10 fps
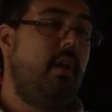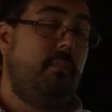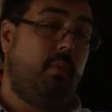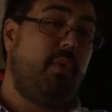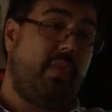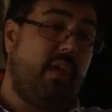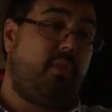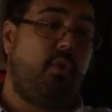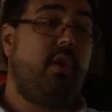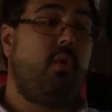but with that
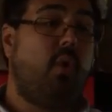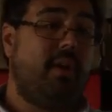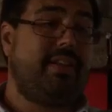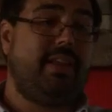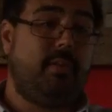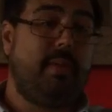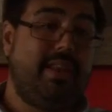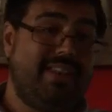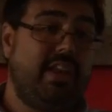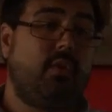30 watt
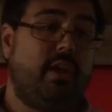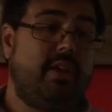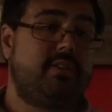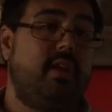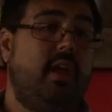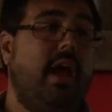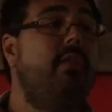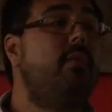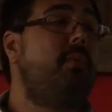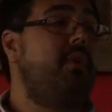TDP decrease. And
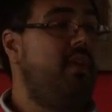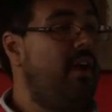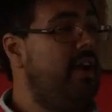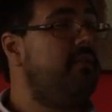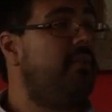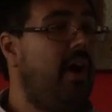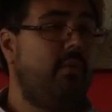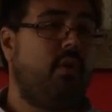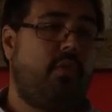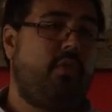then we put a 95
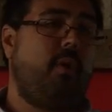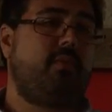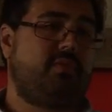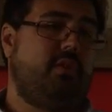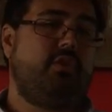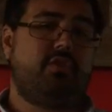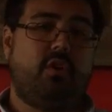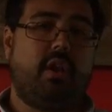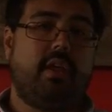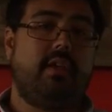watt thermal solution
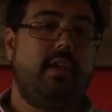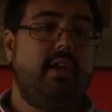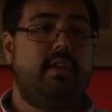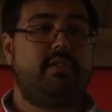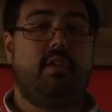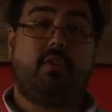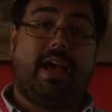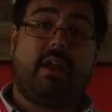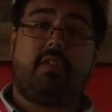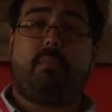on it. So you've got
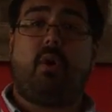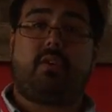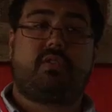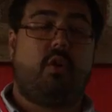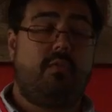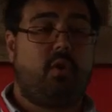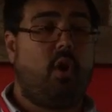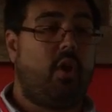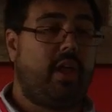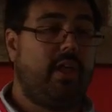out of the box
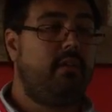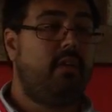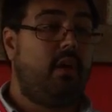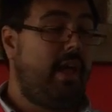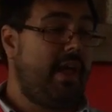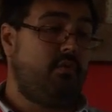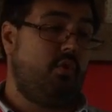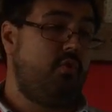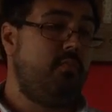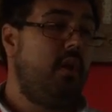overclocking,
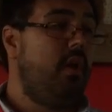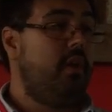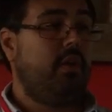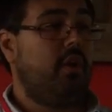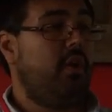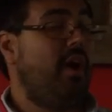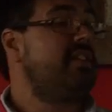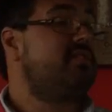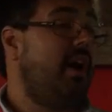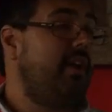headroom, you've got a
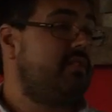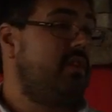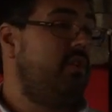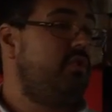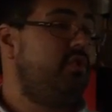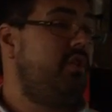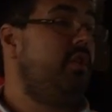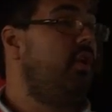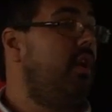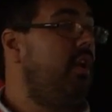nice silent solution,
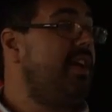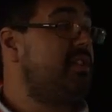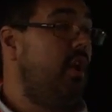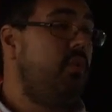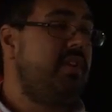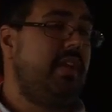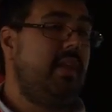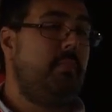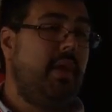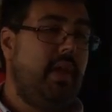you've got a nice low
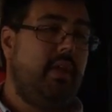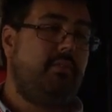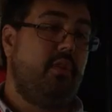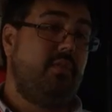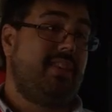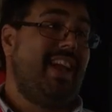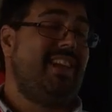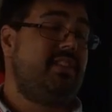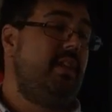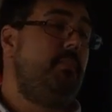TDP for use in
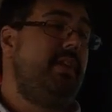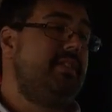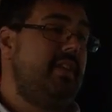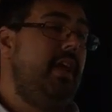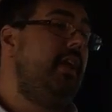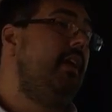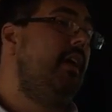HTPC.